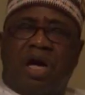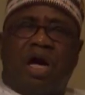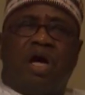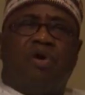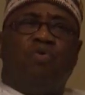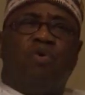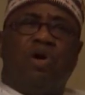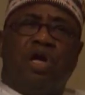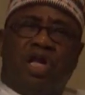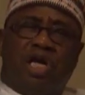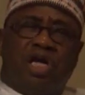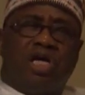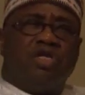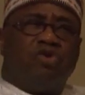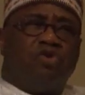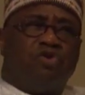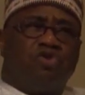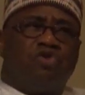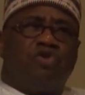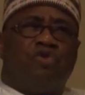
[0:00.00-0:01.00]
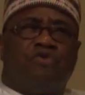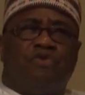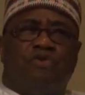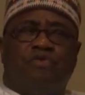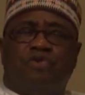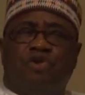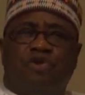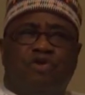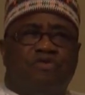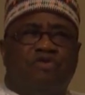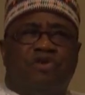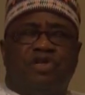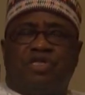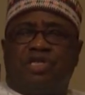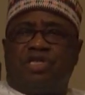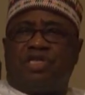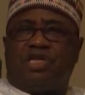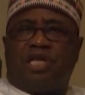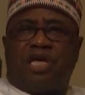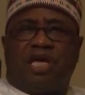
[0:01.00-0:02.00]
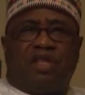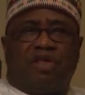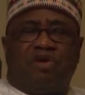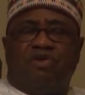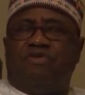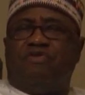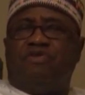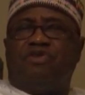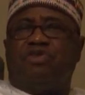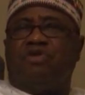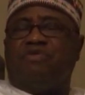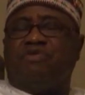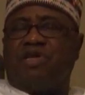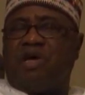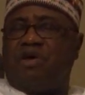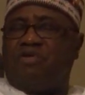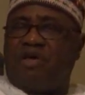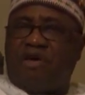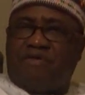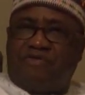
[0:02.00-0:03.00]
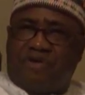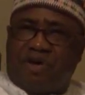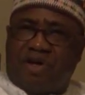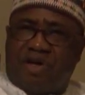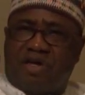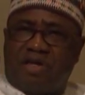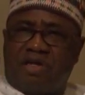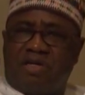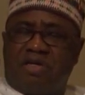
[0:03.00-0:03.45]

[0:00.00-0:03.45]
And we learned also from universities like the University of South Africa,